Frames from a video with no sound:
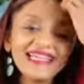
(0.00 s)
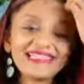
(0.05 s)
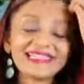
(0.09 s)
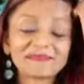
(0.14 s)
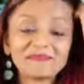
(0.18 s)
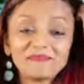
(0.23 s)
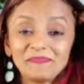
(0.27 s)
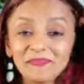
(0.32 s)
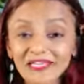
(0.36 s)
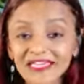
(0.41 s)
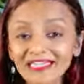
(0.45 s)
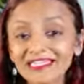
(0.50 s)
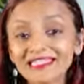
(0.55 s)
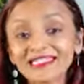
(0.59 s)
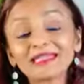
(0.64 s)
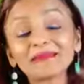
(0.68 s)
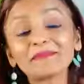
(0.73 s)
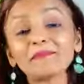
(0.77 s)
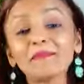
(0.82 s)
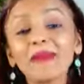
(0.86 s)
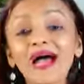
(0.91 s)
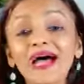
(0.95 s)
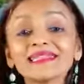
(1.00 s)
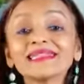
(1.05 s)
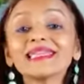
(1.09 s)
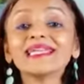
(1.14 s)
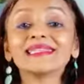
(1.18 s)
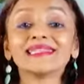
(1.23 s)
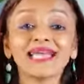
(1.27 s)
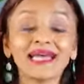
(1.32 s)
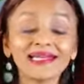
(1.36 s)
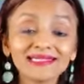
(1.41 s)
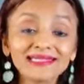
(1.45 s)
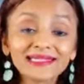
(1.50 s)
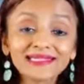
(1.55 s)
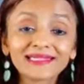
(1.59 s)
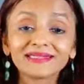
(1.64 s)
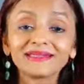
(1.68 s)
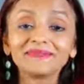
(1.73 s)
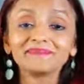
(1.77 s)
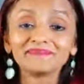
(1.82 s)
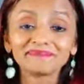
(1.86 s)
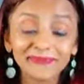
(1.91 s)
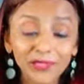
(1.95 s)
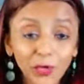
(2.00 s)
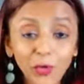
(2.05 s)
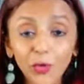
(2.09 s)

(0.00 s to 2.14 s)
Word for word: It's basic math, and that is the